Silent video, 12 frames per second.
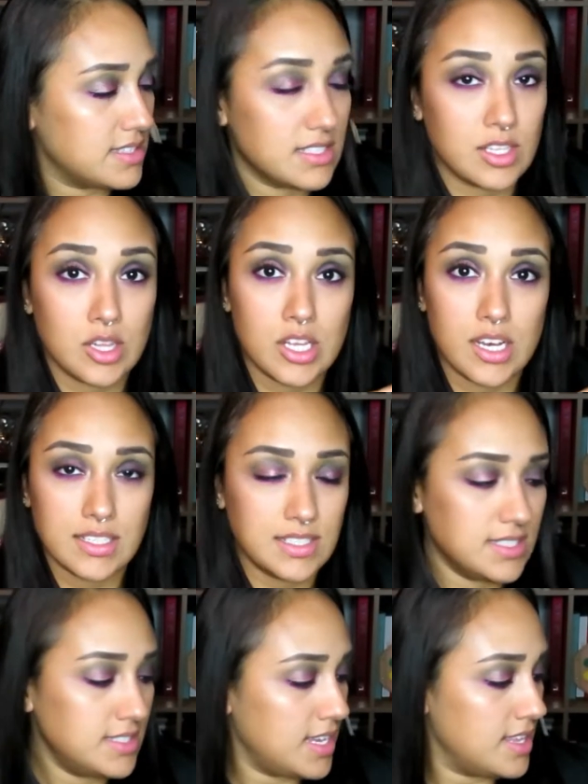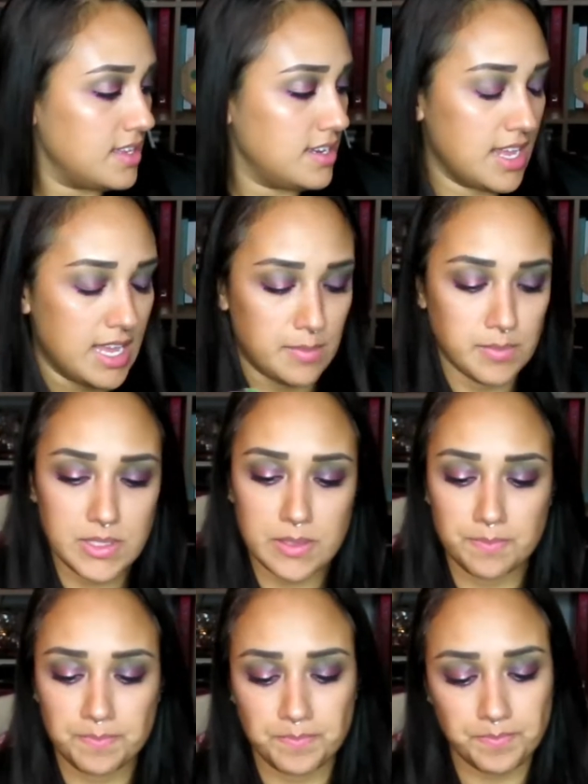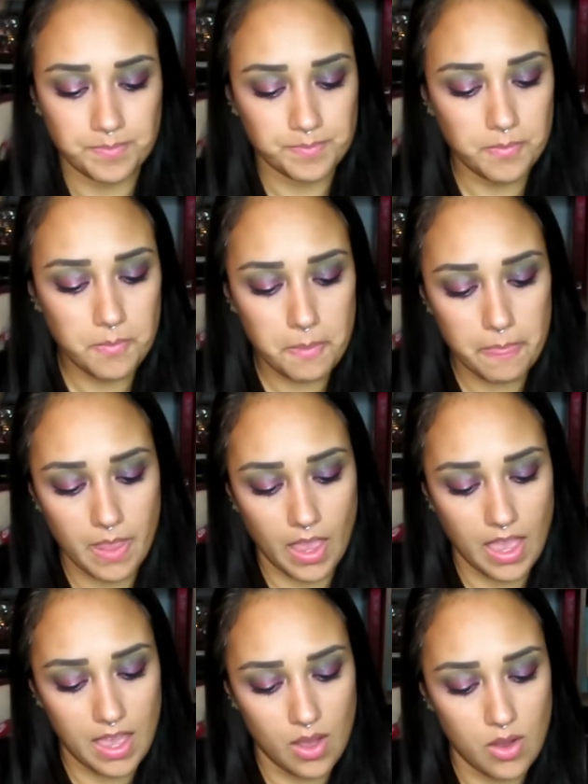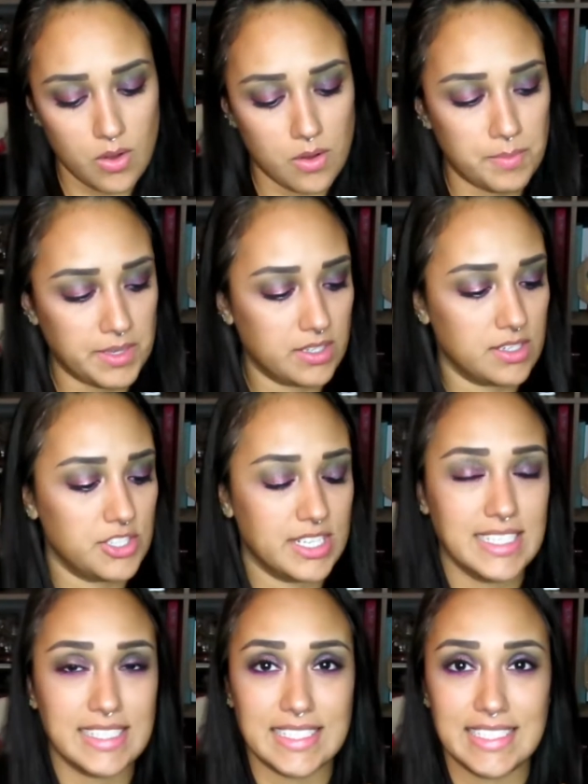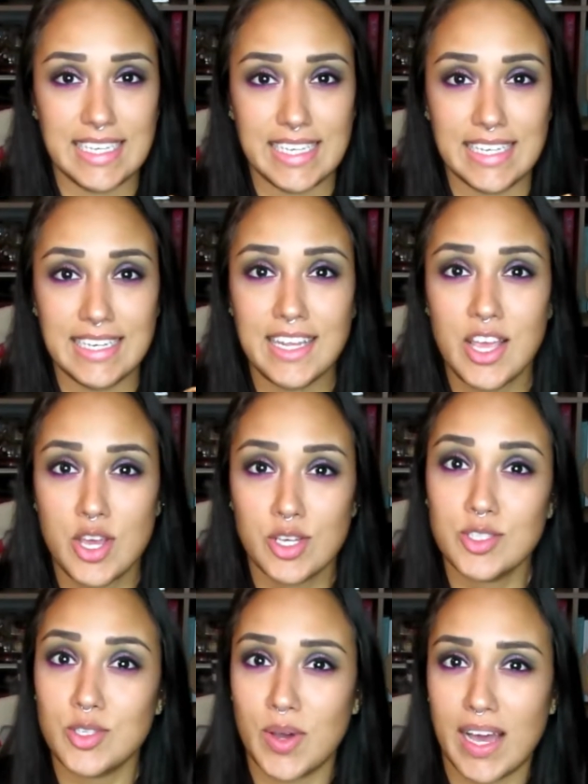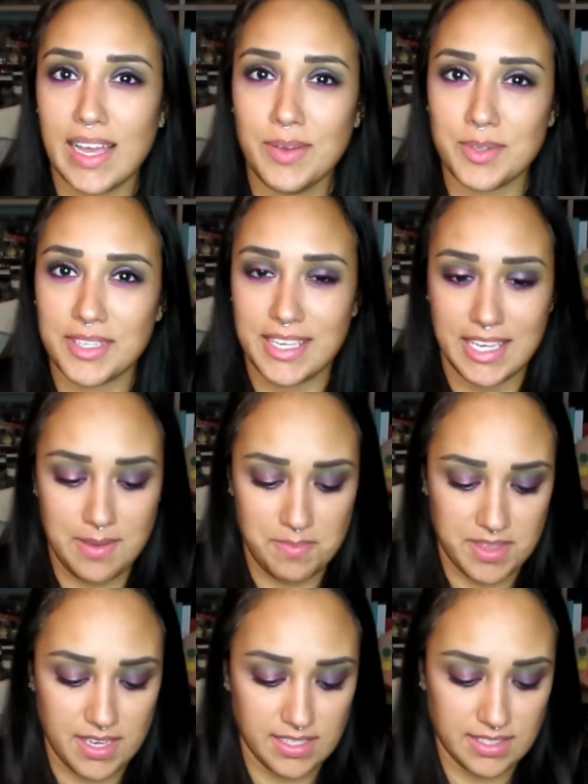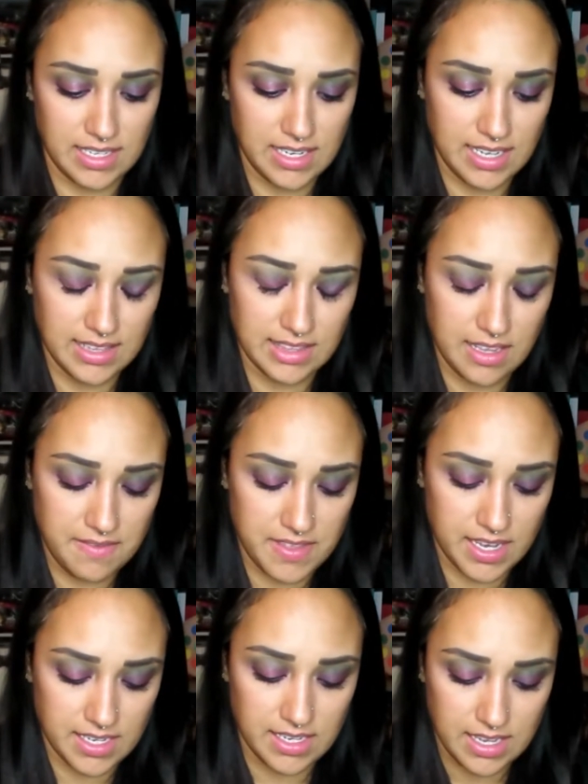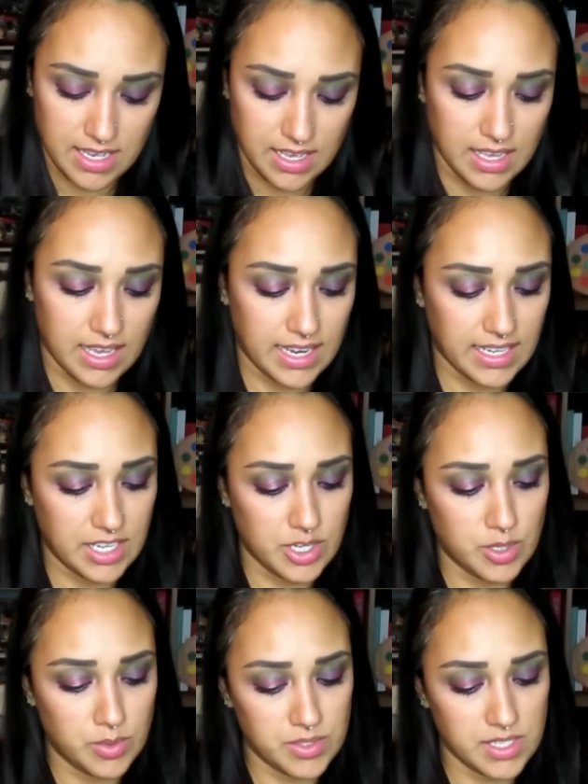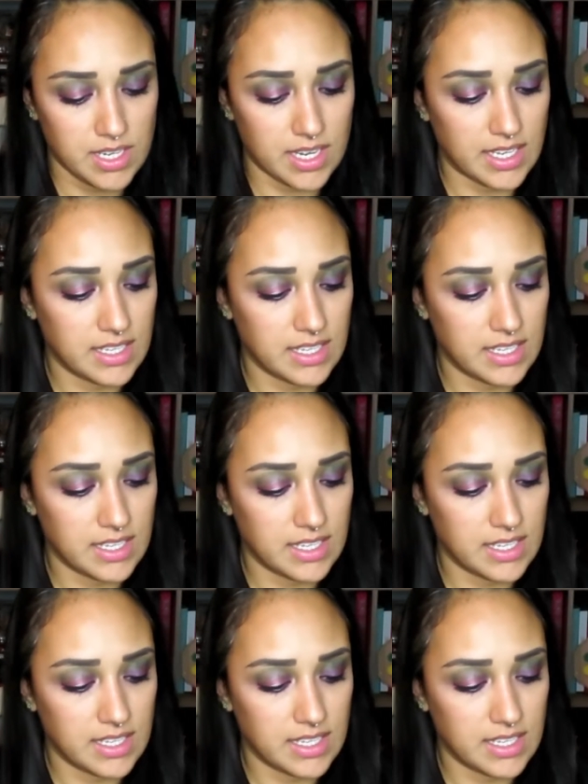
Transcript: the glosses and the names. Oh my gosh, it is a tin, so I will keep this. I love that. I can use it.